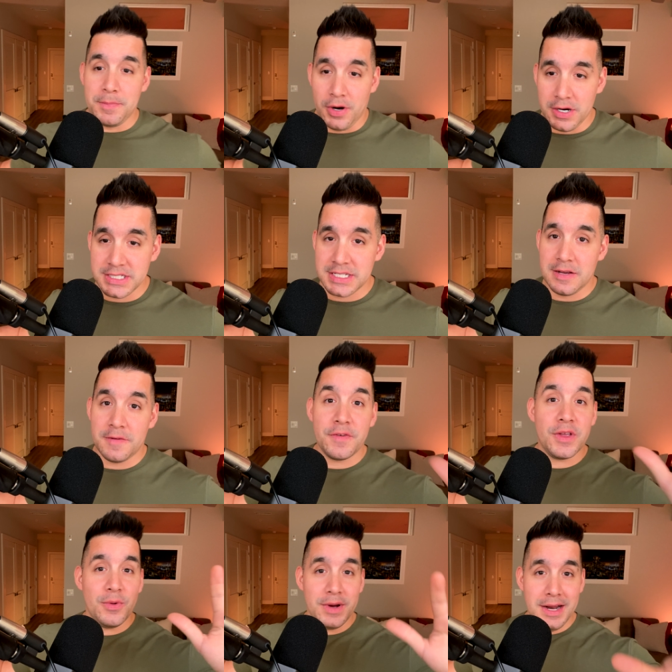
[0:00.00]
put,
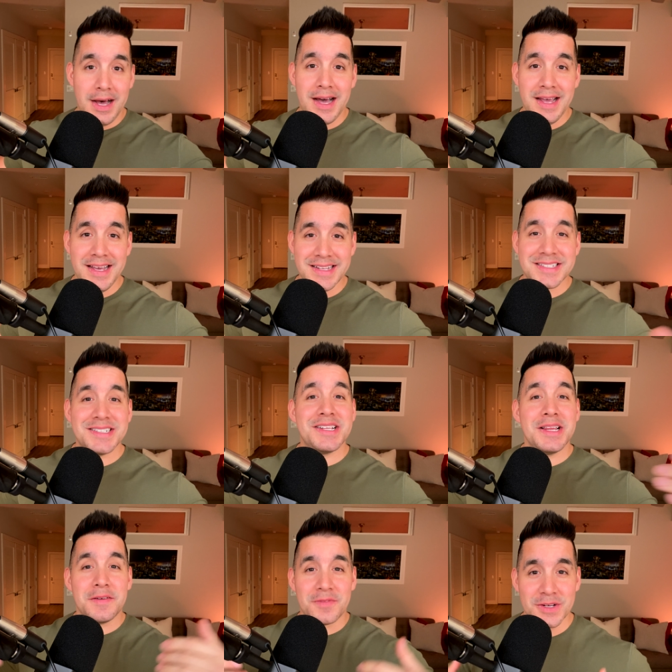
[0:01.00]
for you and I, it's a
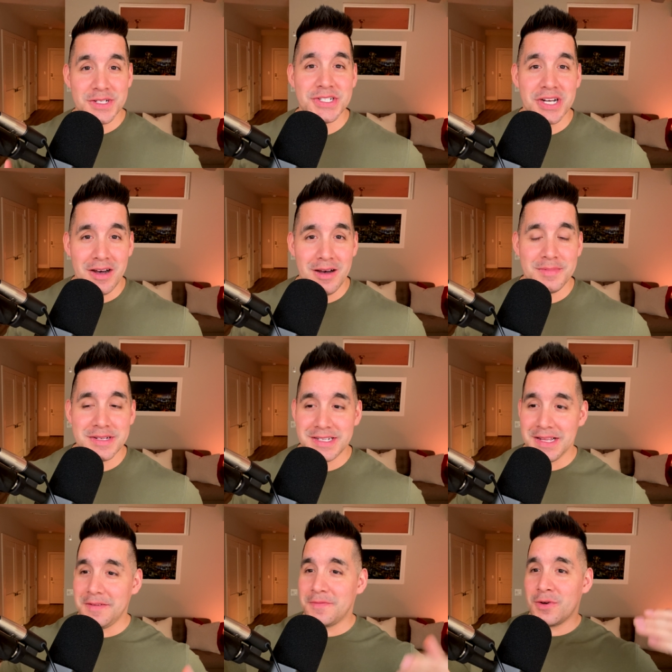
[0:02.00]
delivery job,
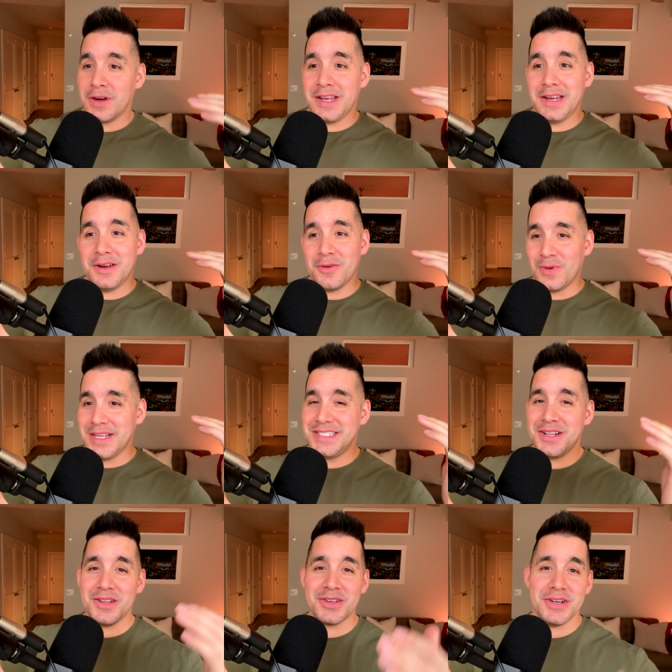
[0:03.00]
delivering
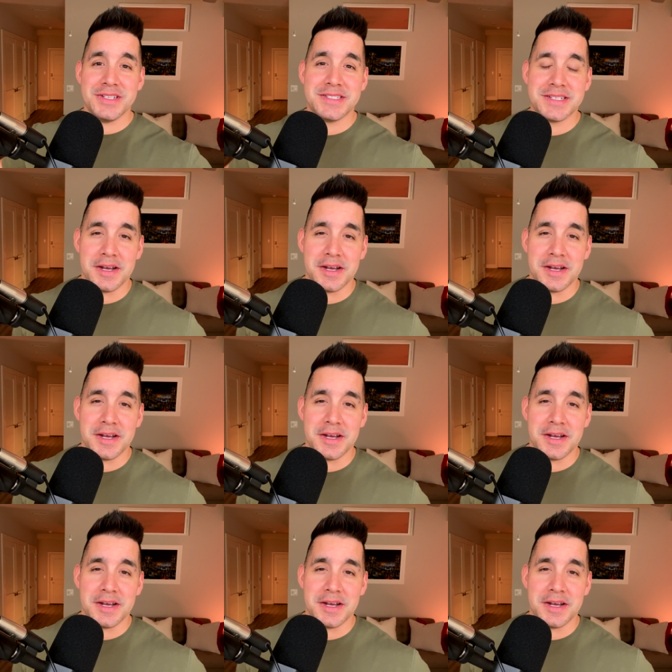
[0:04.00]
retail goods to